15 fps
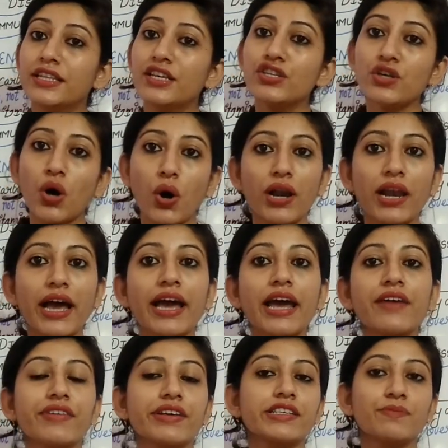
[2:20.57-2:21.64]
This all I
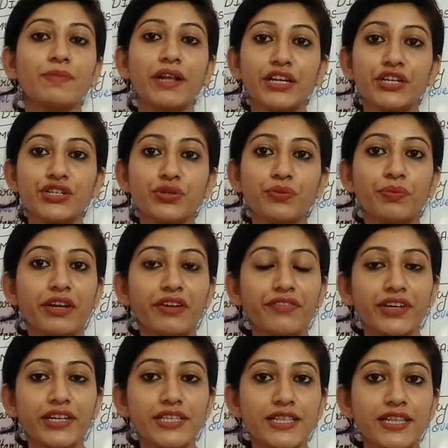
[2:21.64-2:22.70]
have explained to you
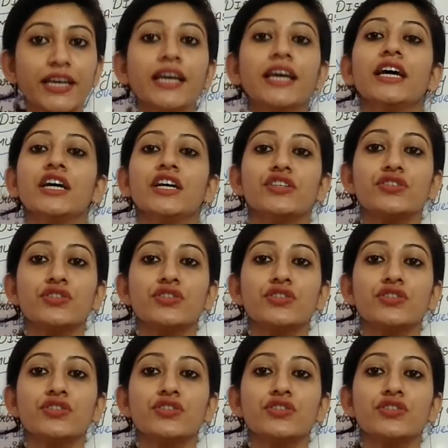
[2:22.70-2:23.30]
previously.